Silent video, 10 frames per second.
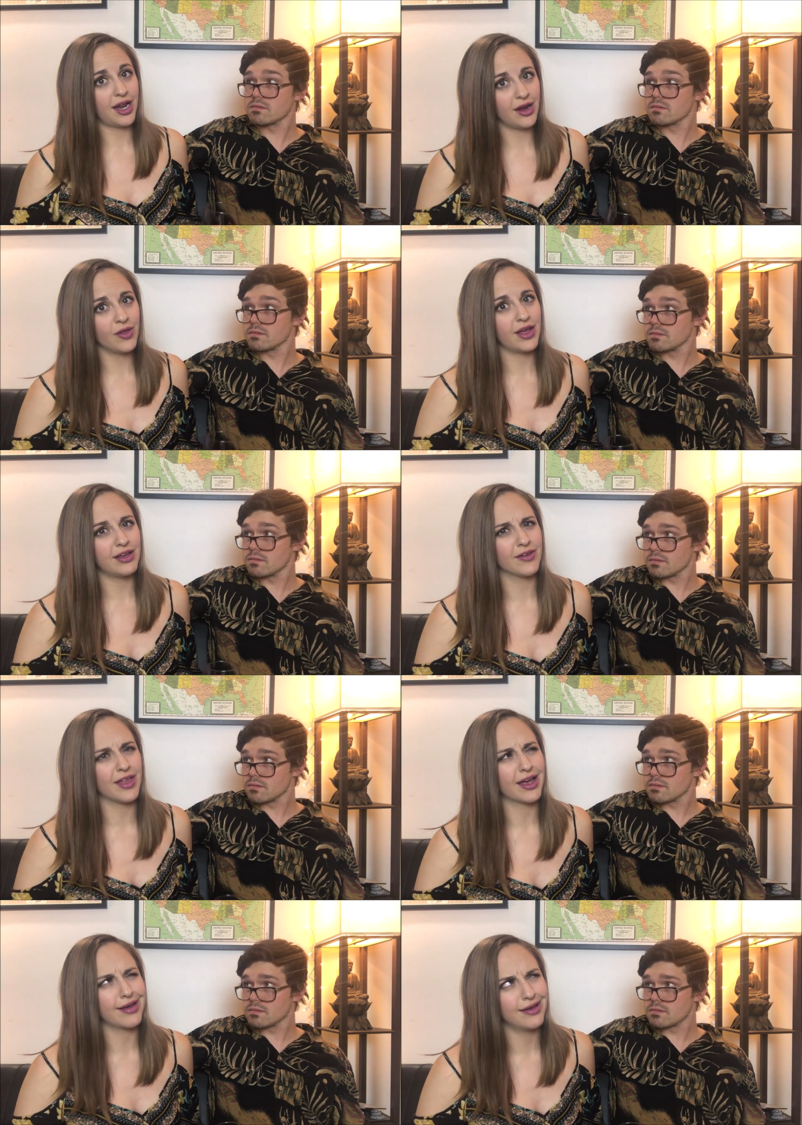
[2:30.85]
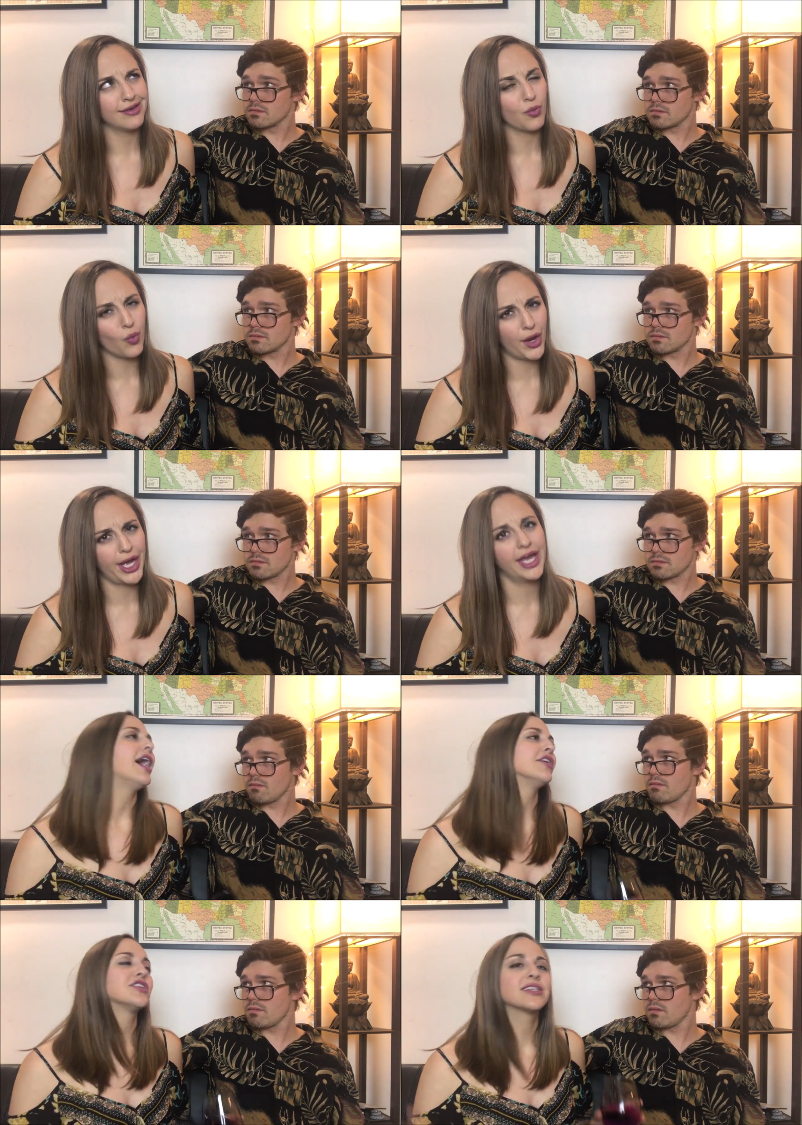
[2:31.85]
Speaker 1: And I know that you're like, what?
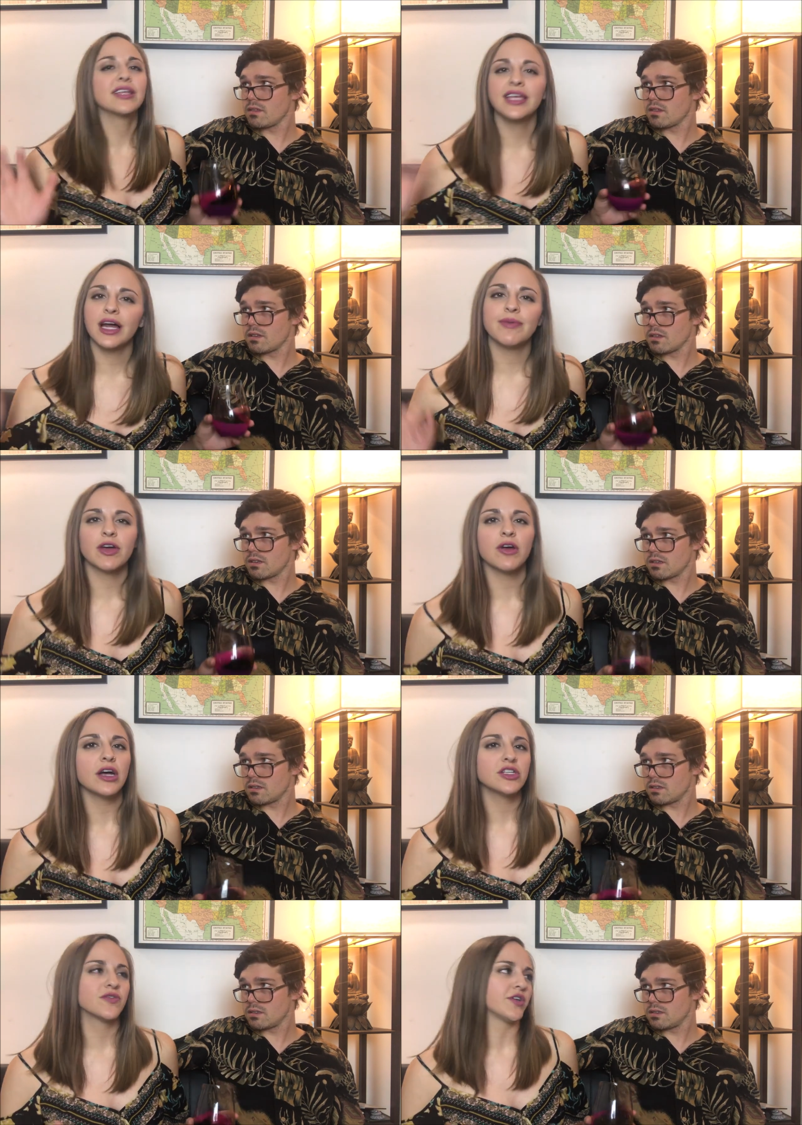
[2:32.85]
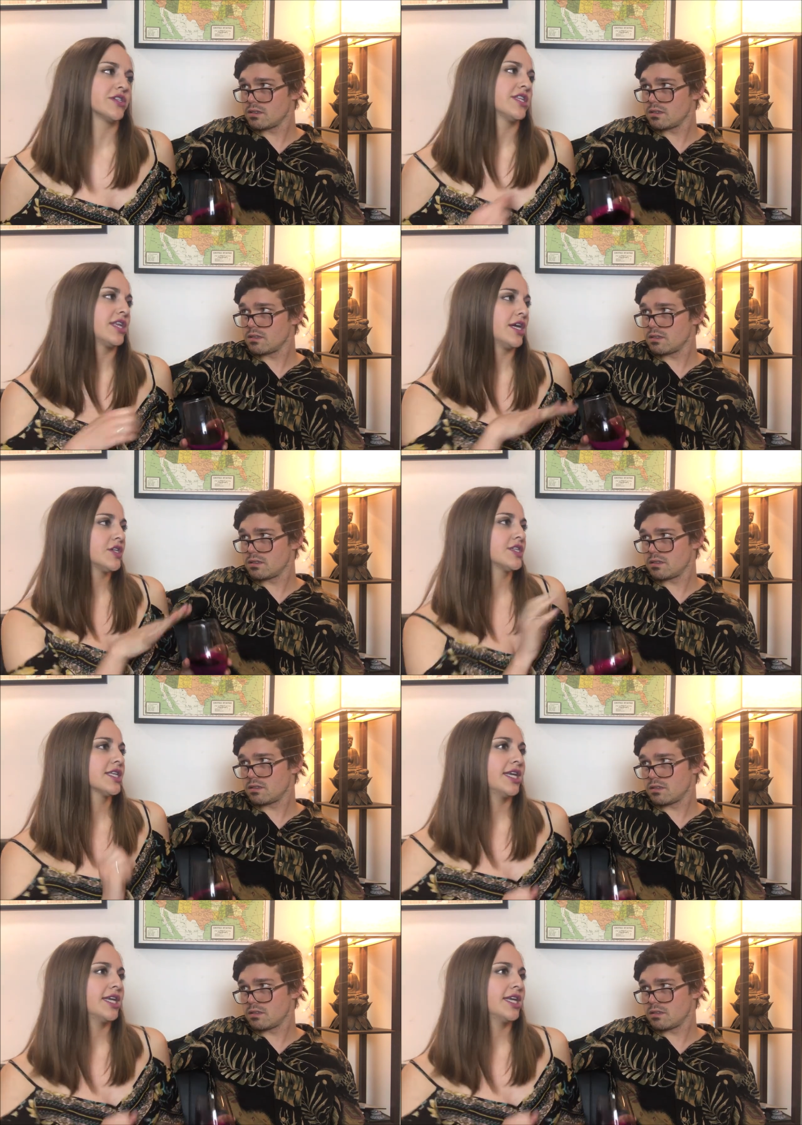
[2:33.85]
I'll just clean out my garage first, and then I'll just